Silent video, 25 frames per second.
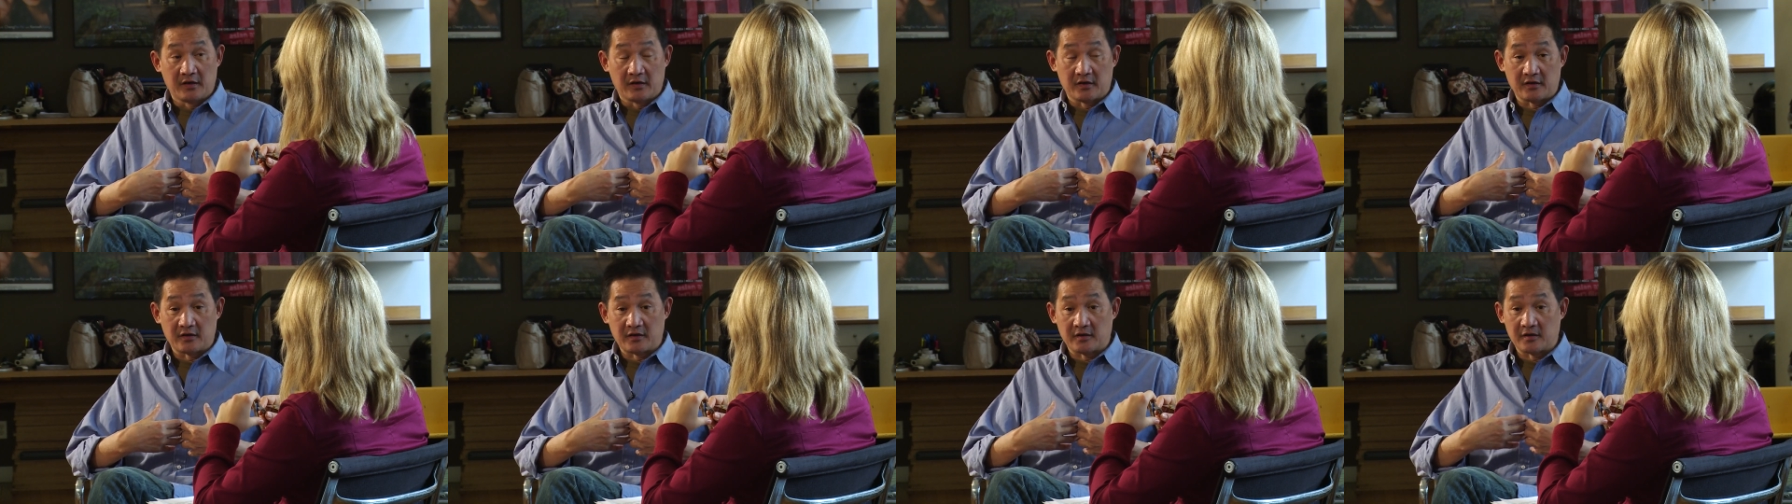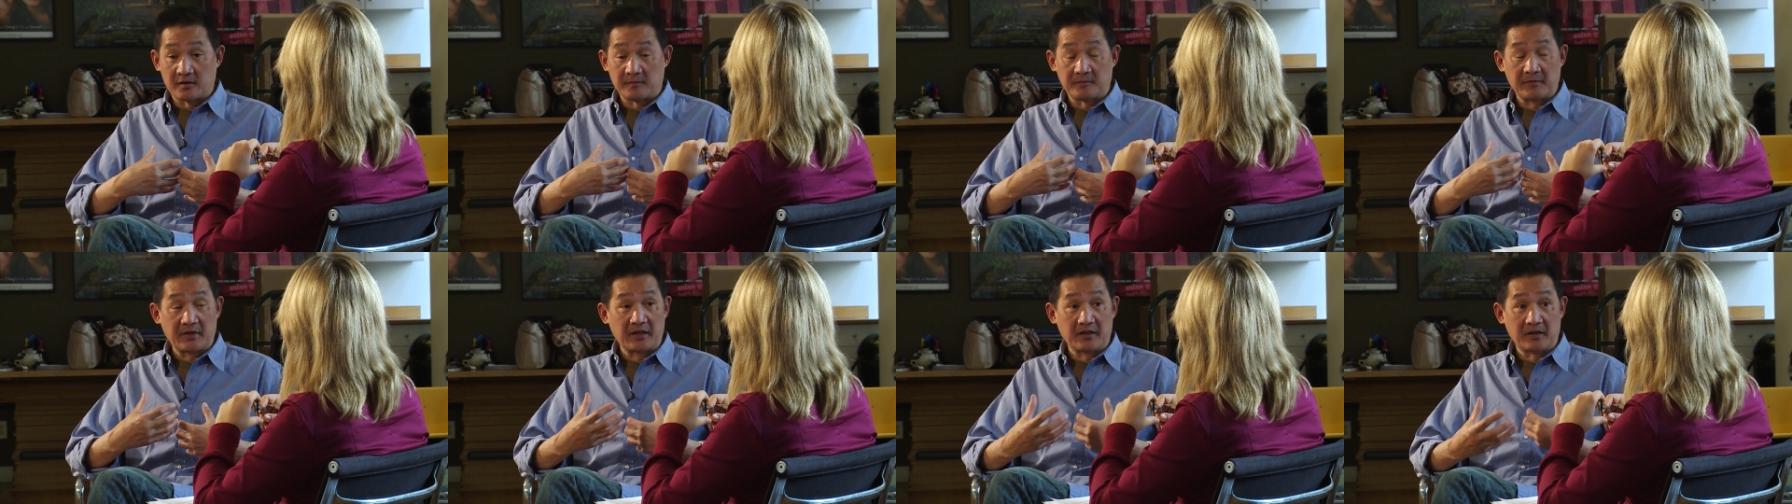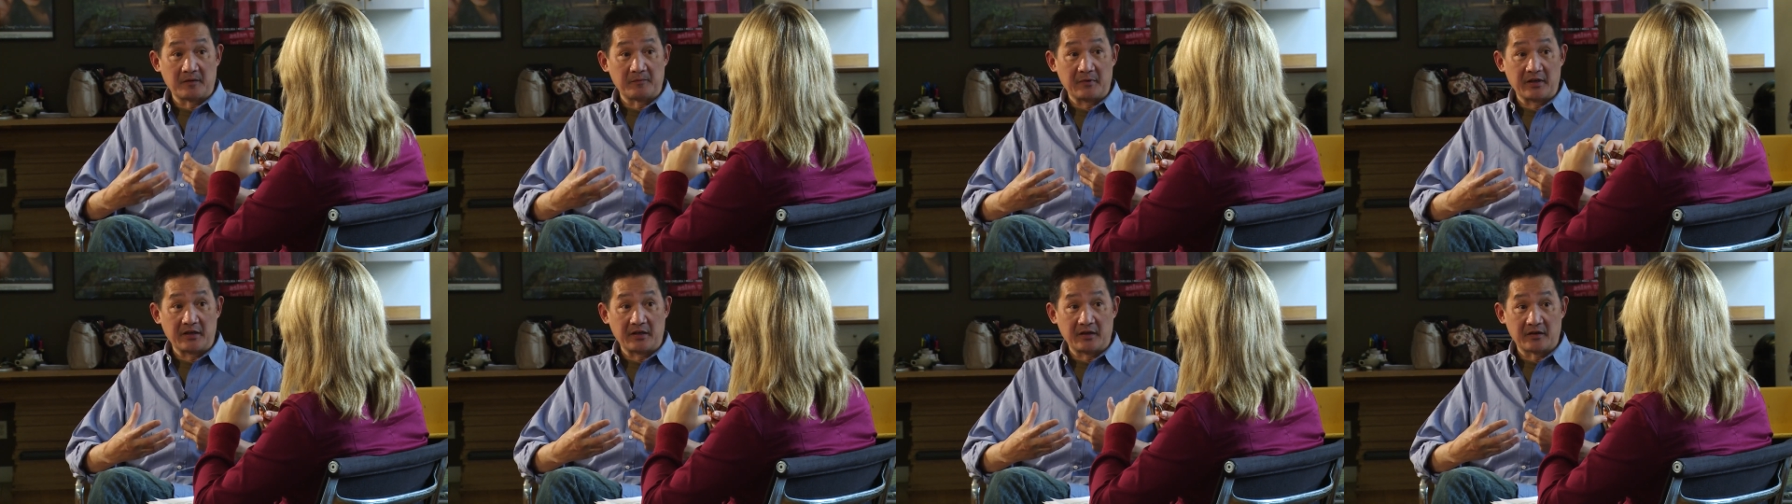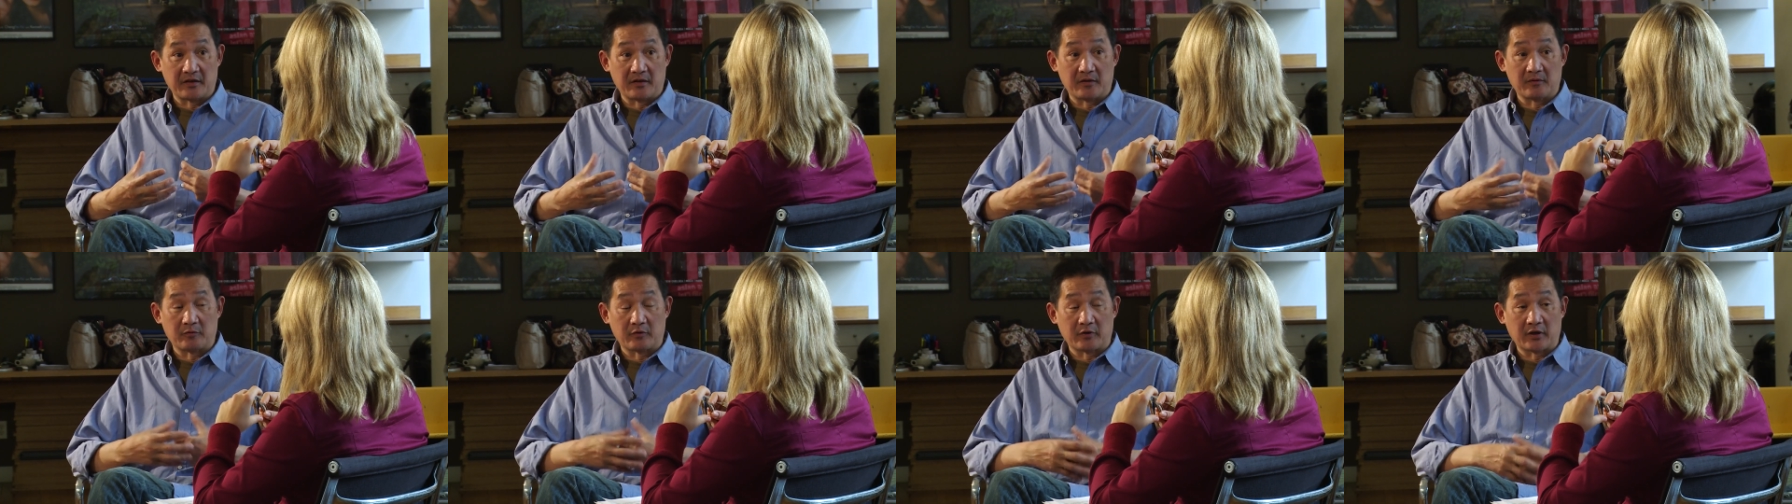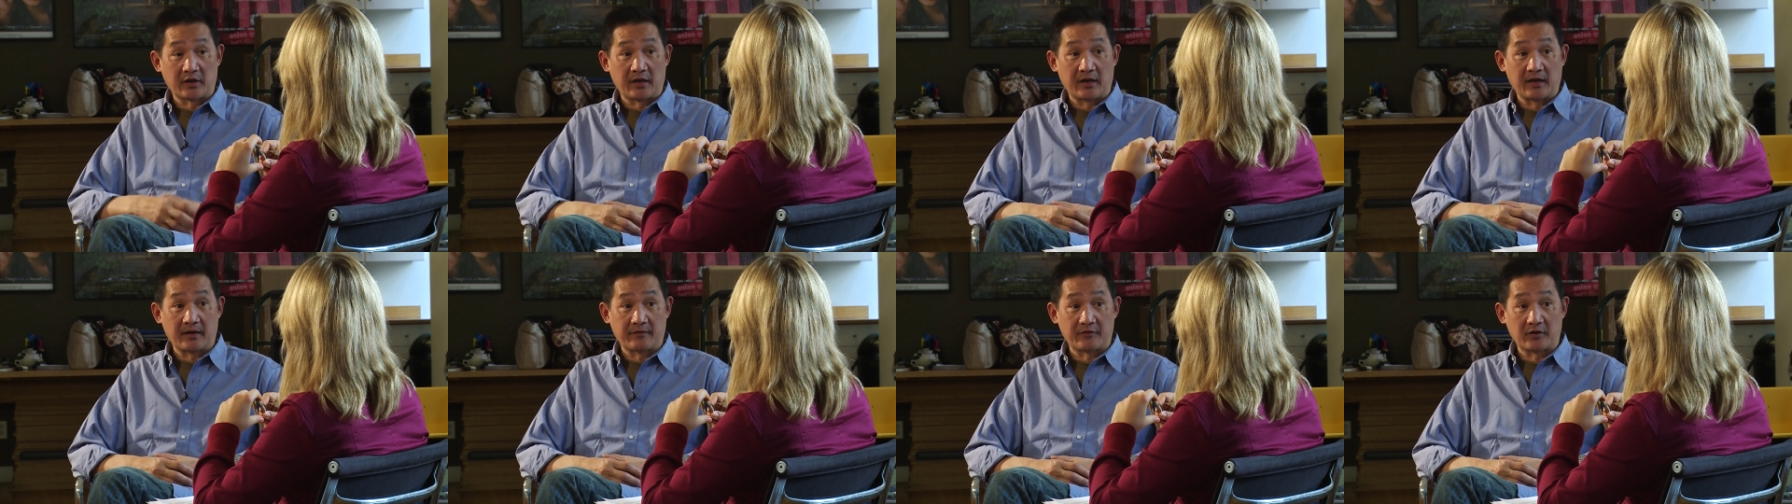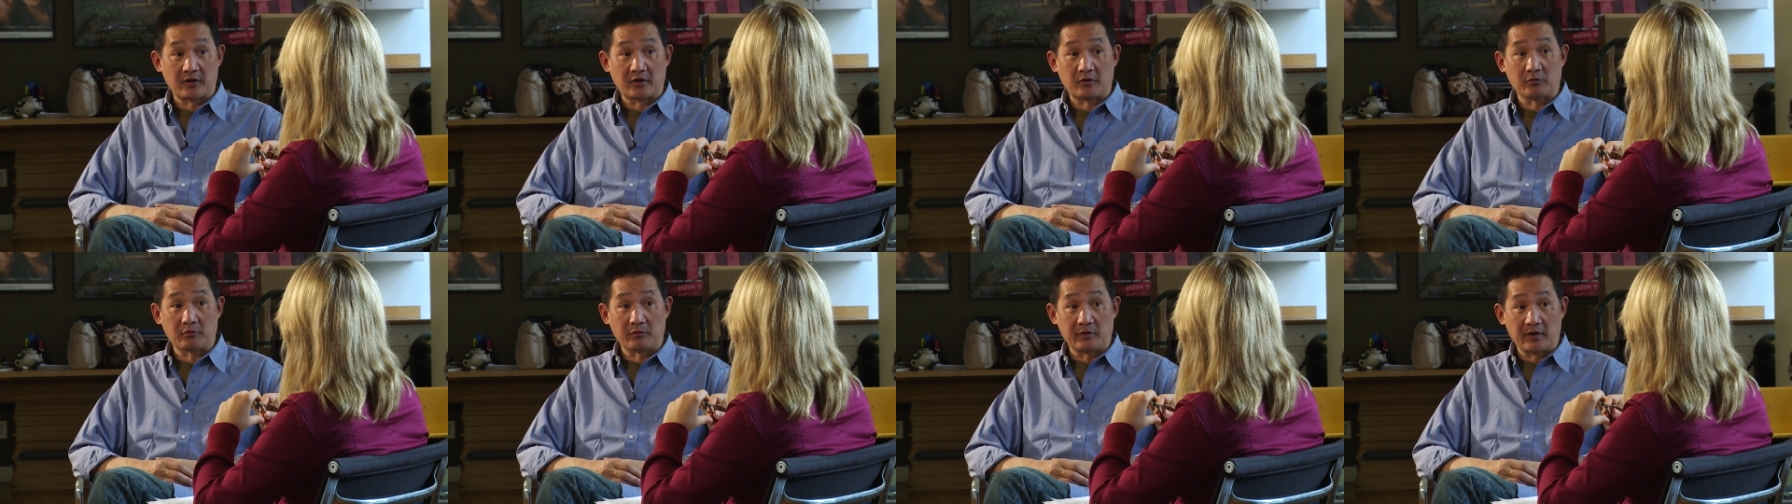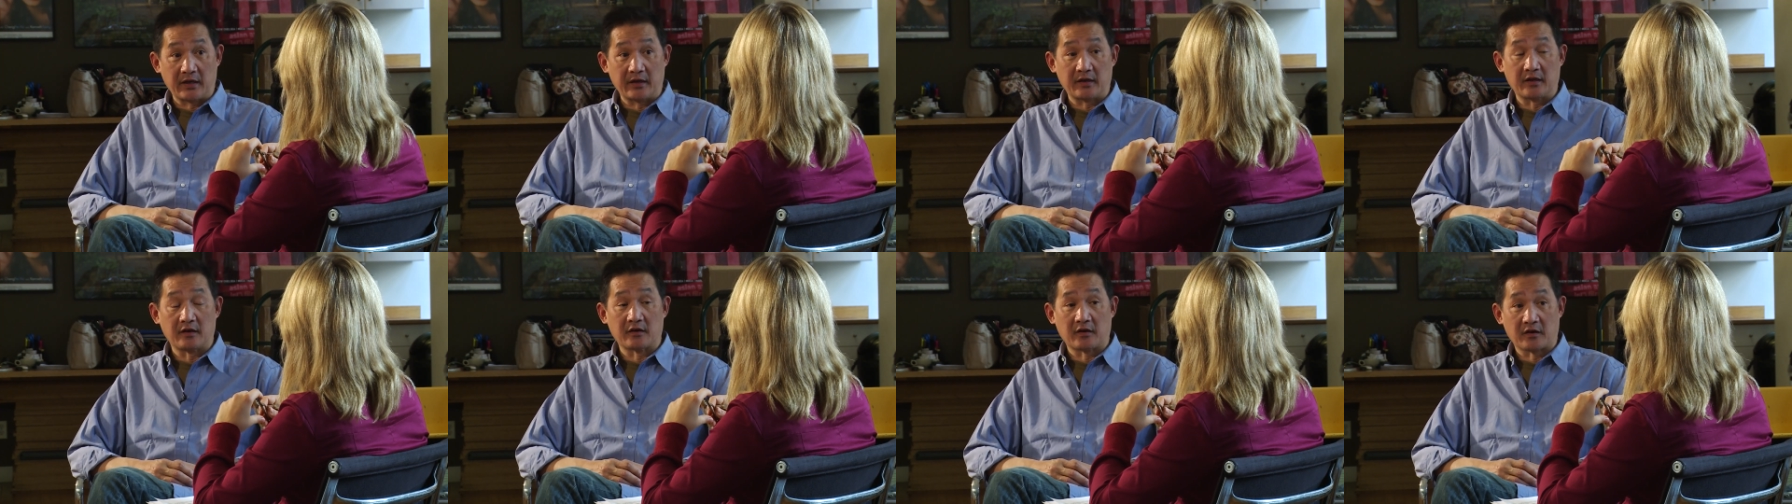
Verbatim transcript: um, in the media, then we're going to have to create it